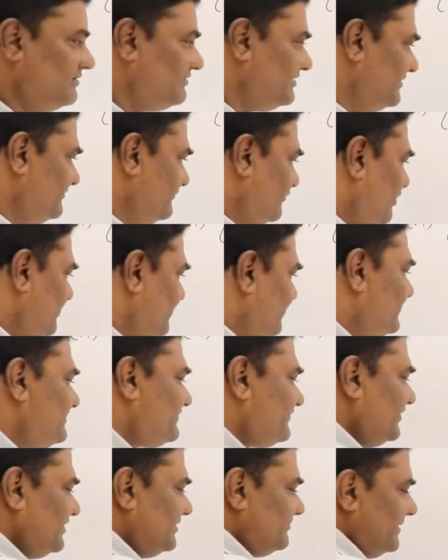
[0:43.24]
Then what
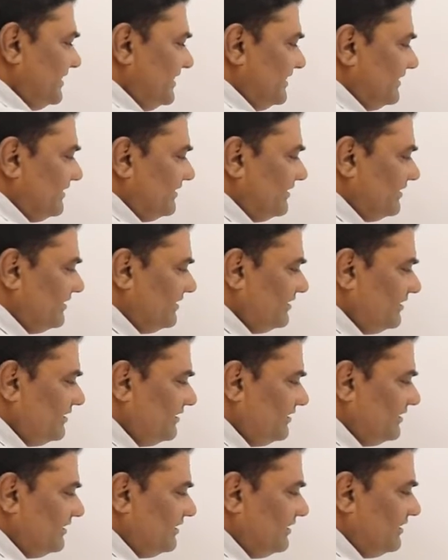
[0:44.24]
this will be?
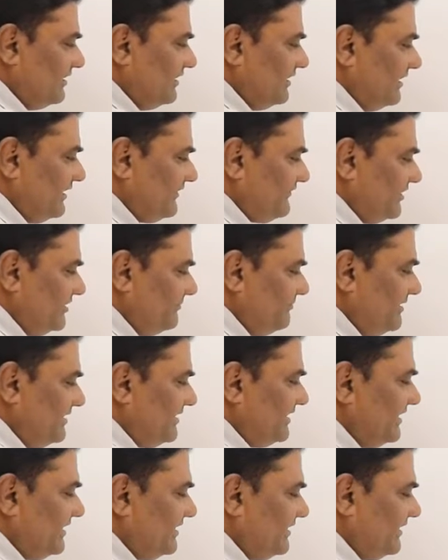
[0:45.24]
It will be
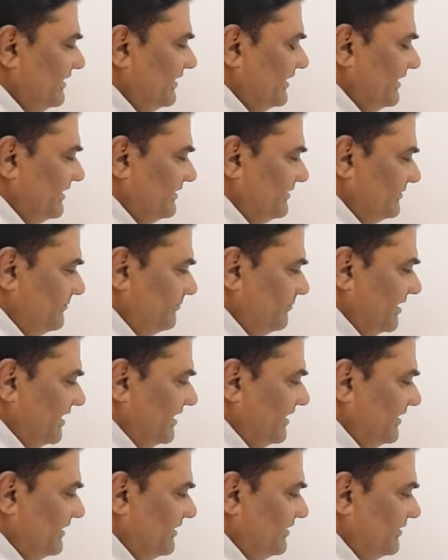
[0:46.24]
taking n
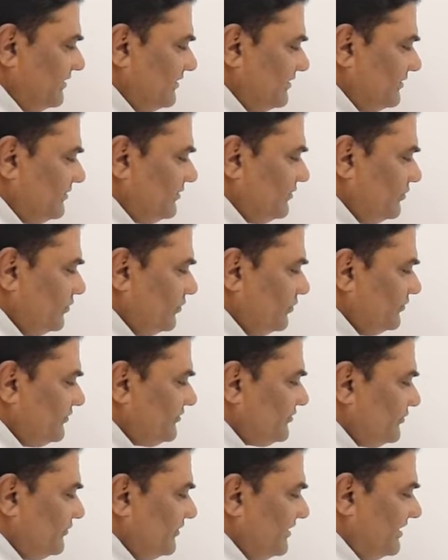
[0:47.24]
by 2
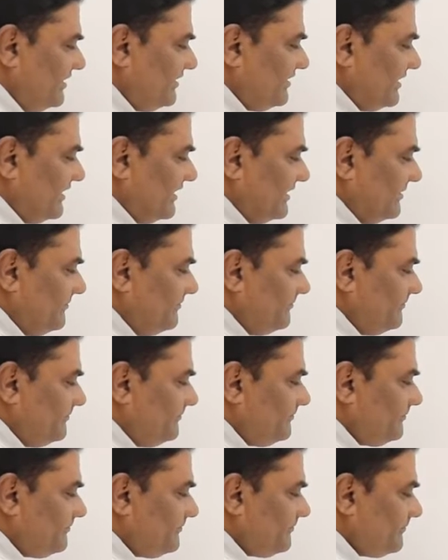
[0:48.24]
square
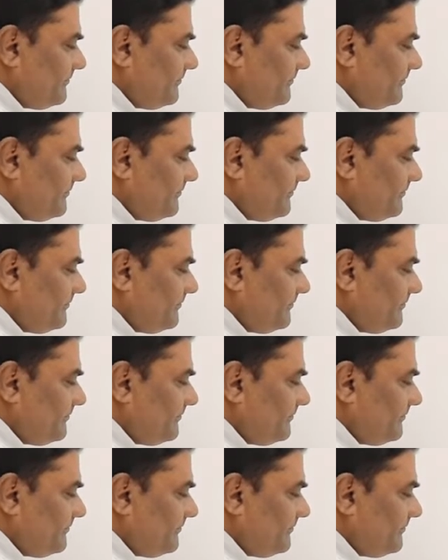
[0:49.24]
time